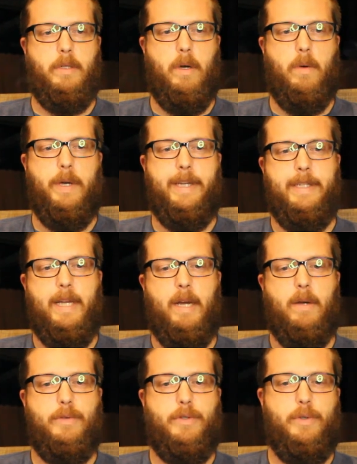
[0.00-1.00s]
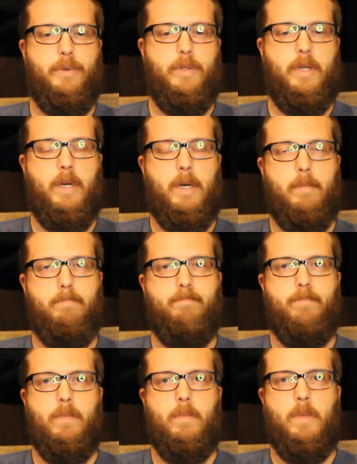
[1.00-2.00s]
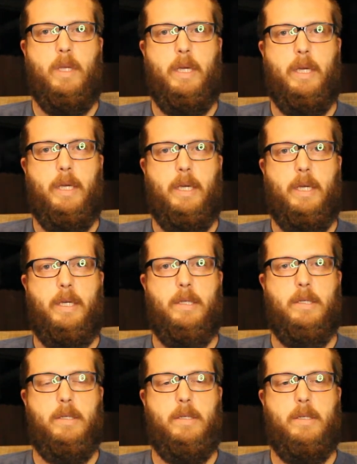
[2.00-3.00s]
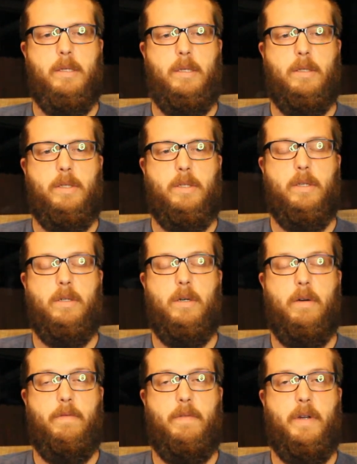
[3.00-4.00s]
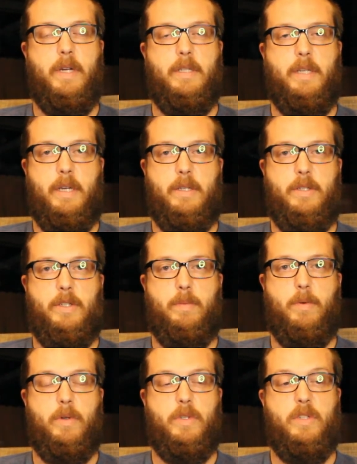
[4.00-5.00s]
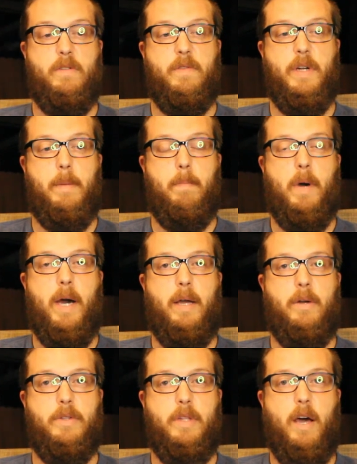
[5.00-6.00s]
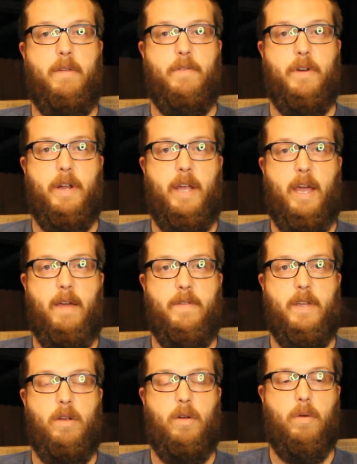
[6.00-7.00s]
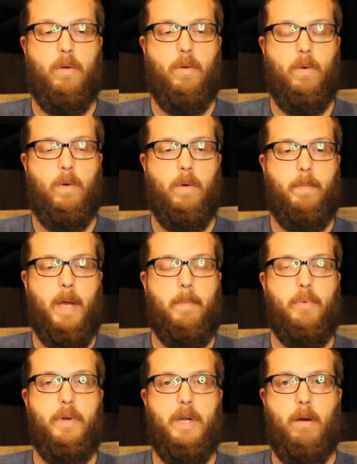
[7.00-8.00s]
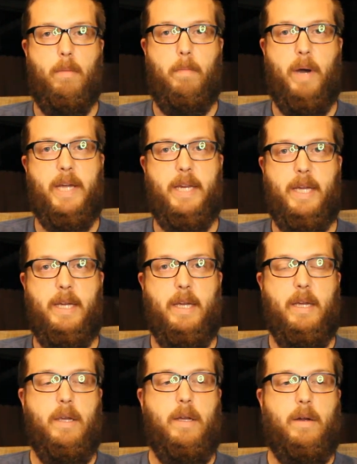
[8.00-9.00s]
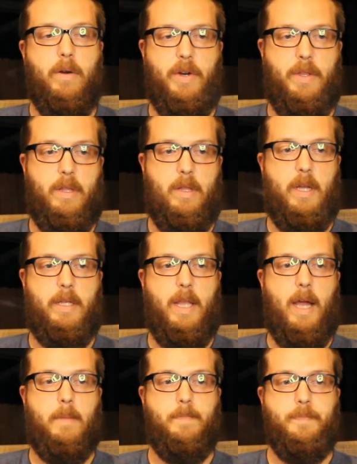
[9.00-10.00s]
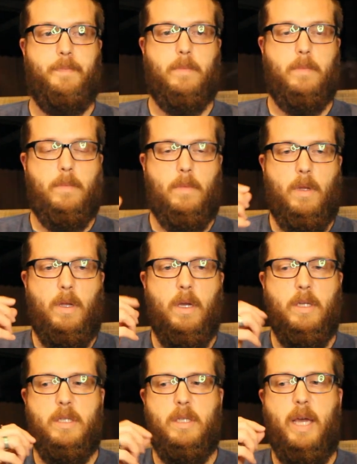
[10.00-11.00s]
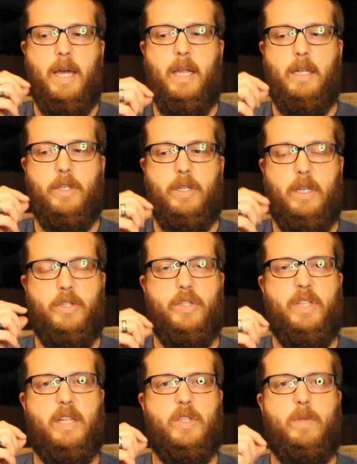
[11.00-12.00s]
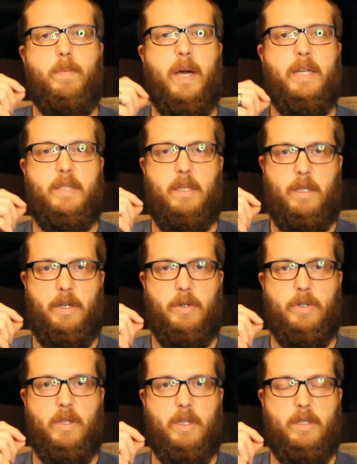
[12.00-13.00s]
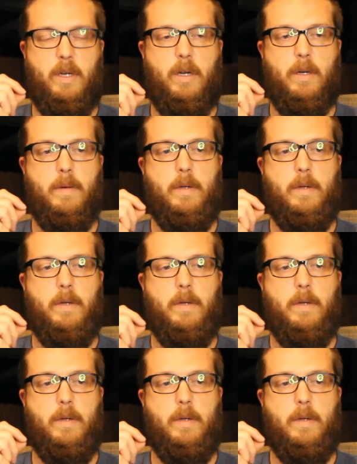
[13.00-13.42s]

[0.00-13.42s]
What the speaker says: going down to the nub, it is still a very tasty smoke, still very mild, not very heavy or peppery or bitey or anything like that. It's just that spice that lingers on the tongue.